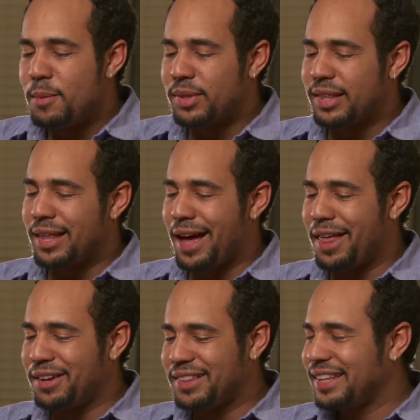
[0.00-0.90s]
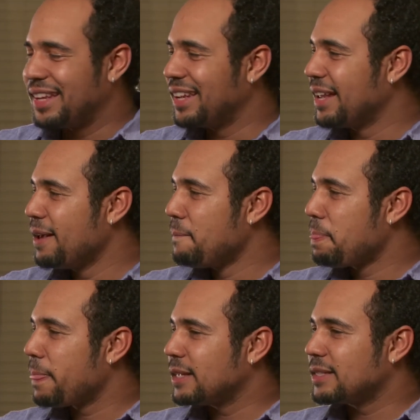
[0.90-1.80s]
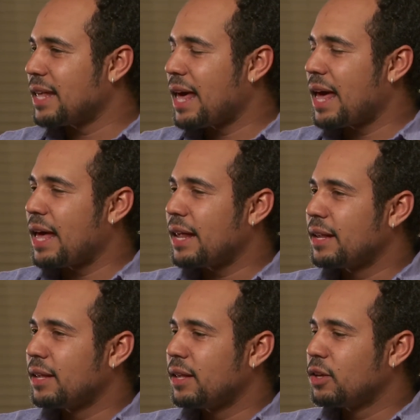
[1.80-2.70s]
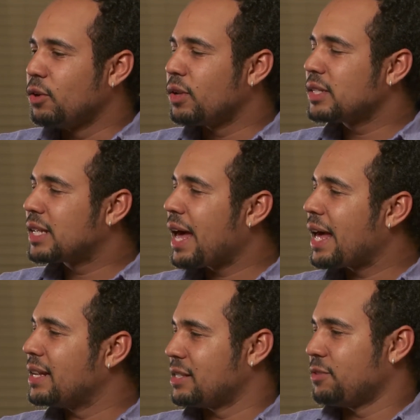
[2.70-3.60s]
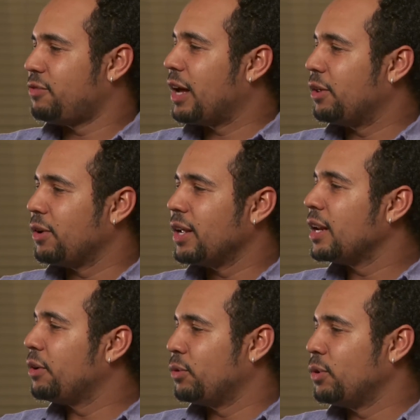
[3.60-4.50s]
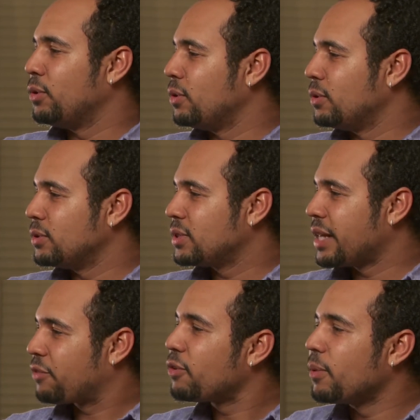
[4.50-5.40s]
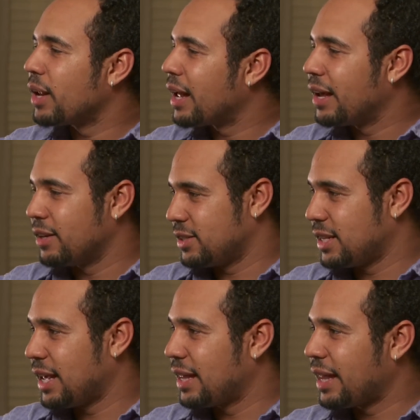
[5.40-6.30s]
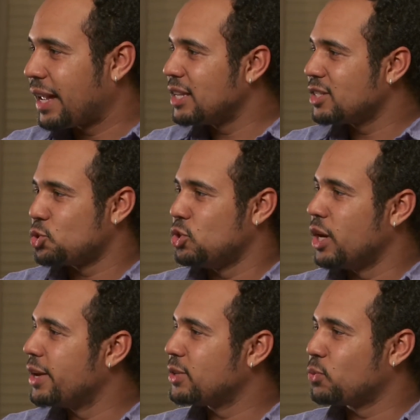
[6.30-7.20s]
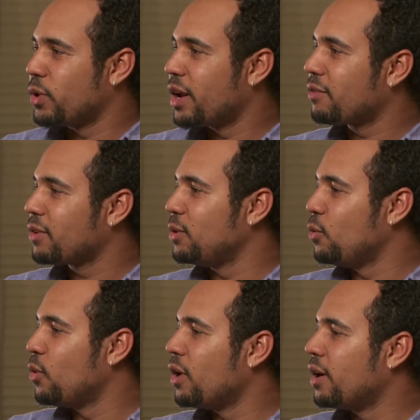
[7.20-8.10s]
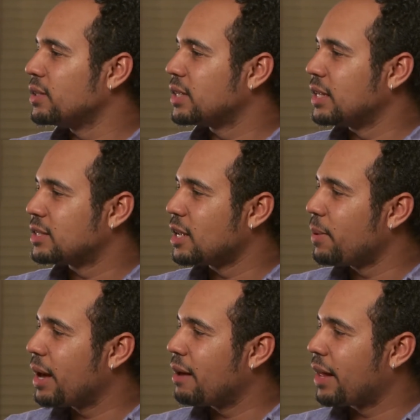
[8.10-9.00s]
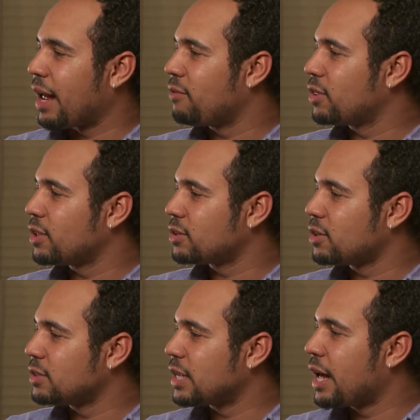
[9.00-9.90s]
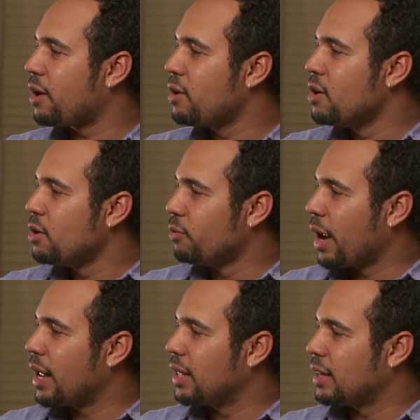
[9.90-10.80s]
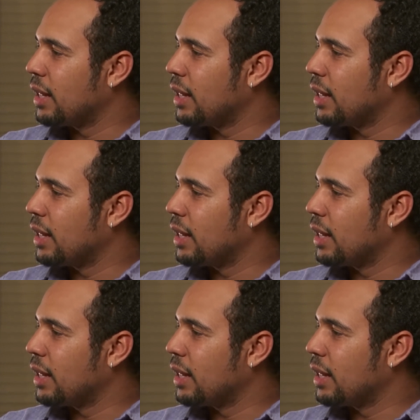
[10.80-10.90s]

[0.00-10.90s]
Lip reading: But then the other thing is that, you know, this guy doesn't follow any rules, like from what I understand. Like he just does whatever he wants, and somehow like everything turns out right in the